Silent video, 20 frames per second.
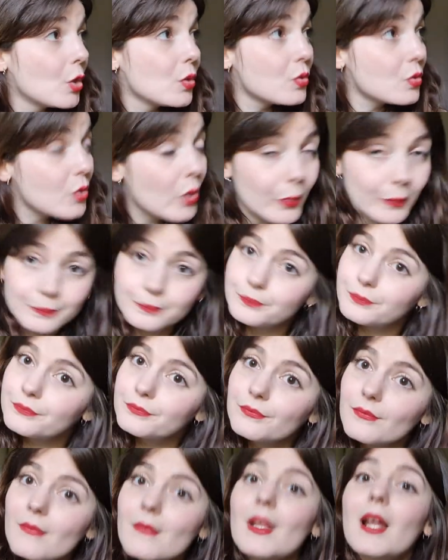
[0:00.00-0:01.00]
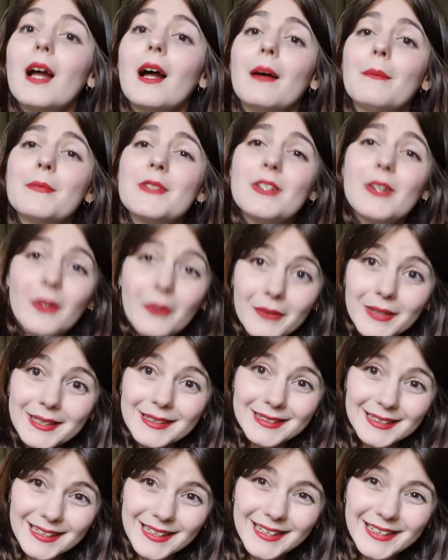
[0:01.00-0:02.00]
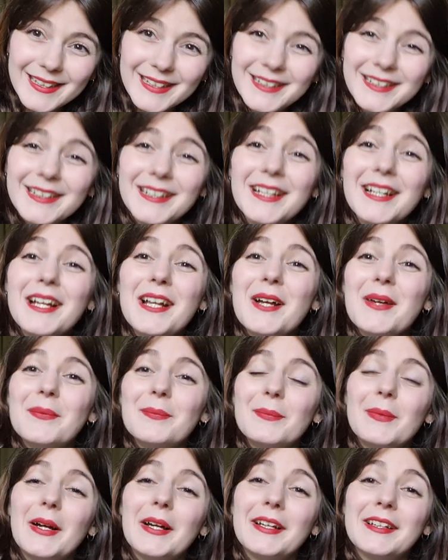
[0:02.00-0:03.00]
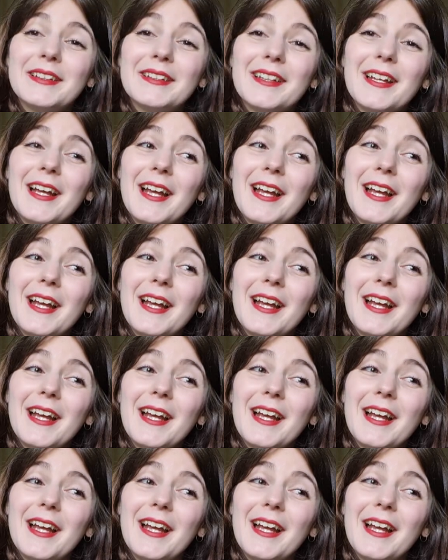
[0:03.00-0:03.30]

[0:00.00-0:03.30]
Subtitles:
So I'm sorry, but